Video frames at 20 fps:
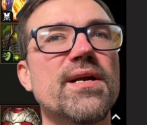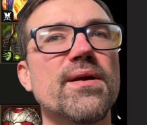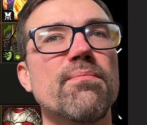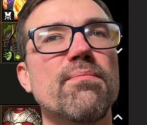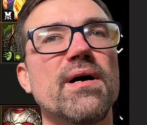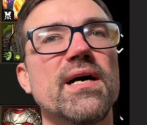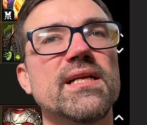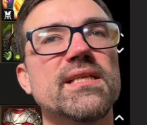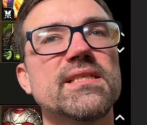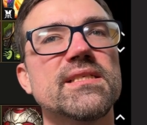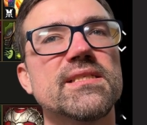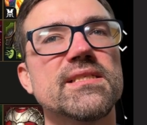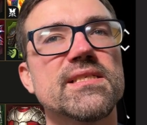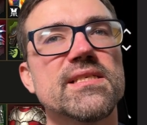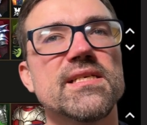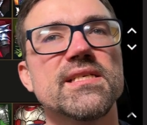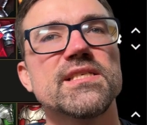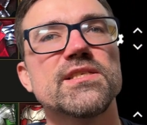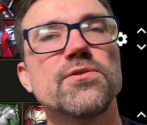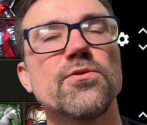but
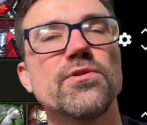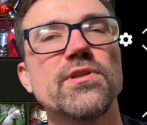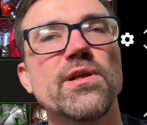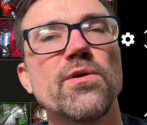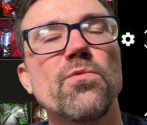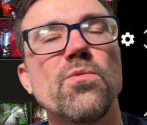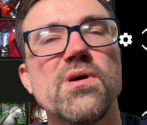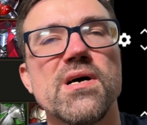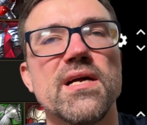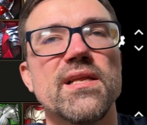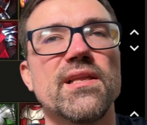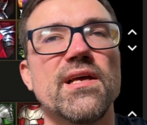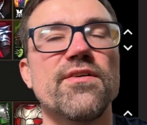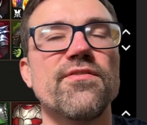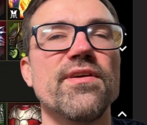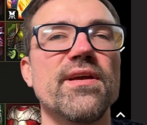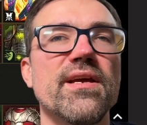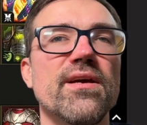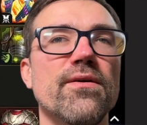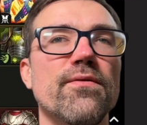it's only one
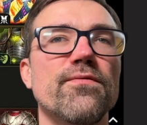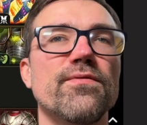area of